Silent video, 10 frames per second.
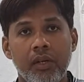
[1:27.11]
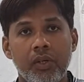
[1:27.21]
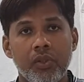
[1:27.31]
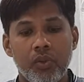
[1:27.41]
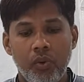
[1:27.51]

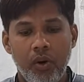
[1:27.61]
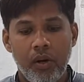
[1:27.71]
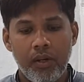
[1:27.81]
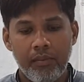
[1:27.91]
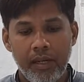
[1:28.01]
So
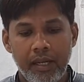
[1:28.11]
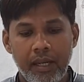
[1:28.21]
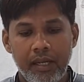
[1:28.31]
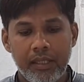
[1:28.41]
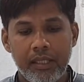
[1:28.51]

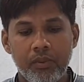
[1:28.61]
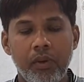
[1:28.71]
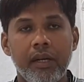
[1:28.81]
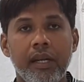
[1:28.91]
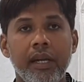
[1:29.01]
automatically this will
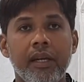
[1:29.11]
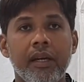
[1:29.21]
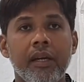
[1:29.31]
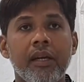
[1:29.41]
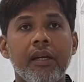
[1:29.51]
take
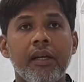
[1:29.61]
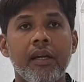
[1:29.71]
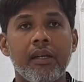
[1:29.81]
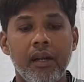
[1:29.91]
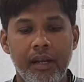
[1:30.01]
in,
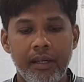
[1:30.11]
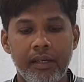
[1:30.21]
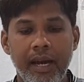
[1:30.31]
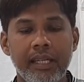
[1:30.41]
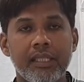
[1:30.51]
it
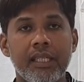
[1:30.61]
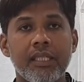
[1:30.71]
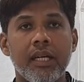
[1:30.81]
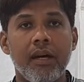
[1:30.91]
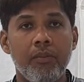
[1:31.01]
acts as
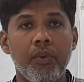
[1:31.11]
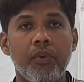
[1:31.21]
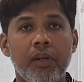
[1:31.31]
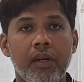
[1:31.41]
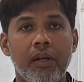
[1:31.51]
a computer,